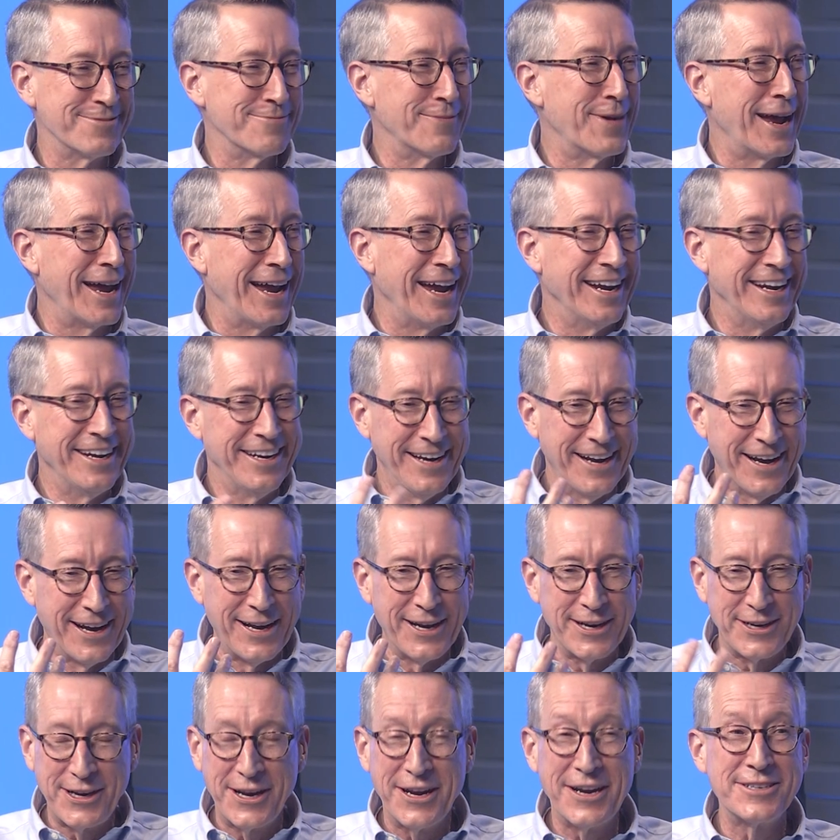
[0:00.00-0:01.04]
my
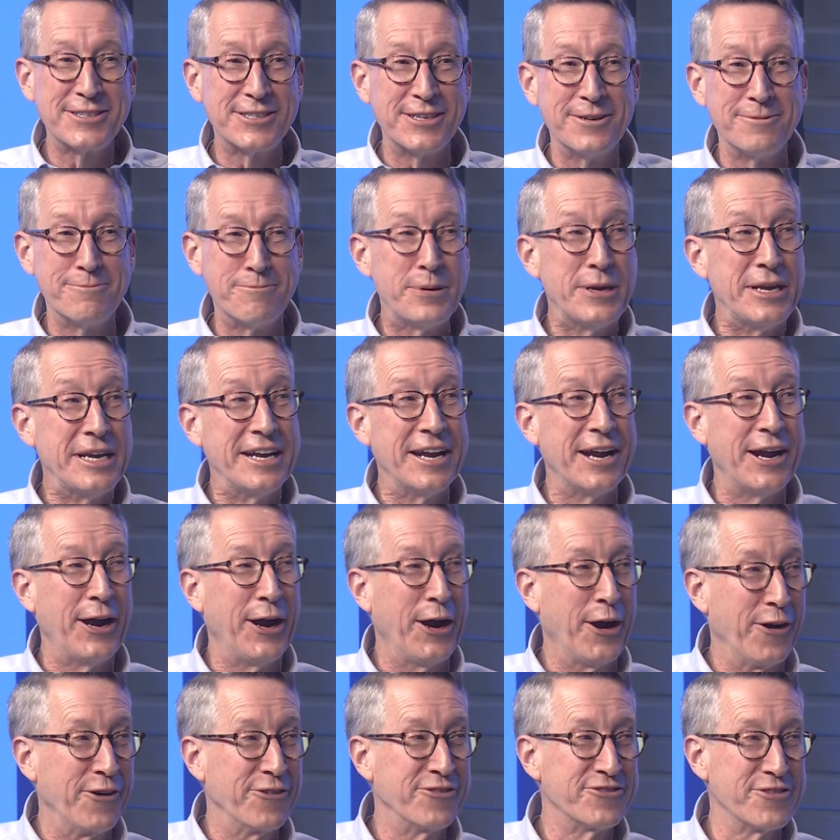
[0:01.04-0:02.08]
cousin
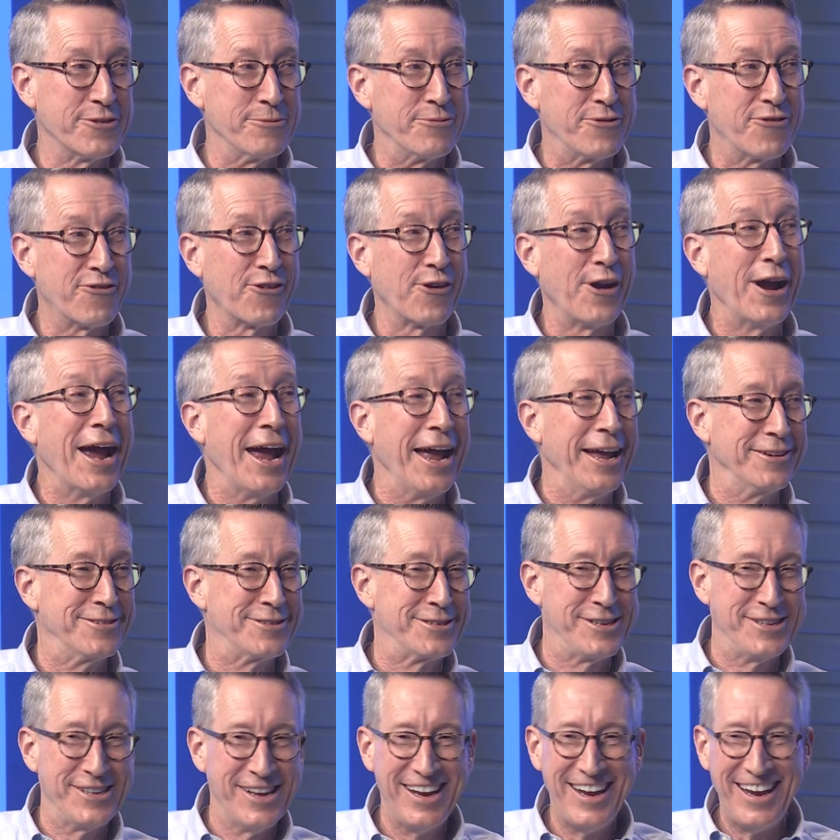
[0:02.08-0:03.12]
Pierre from
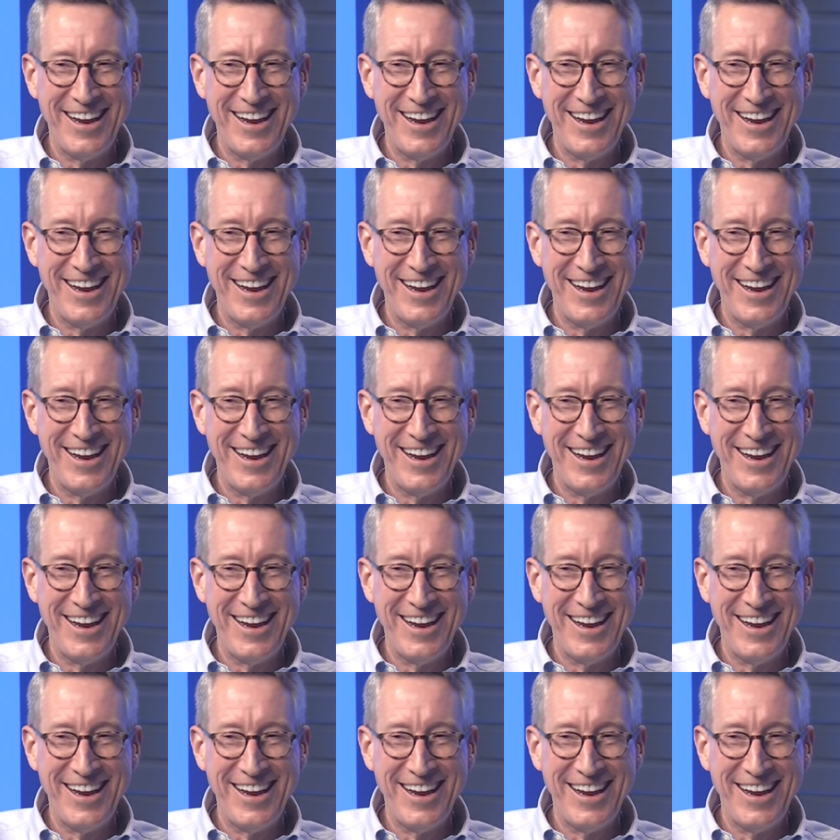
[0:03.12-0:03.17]
France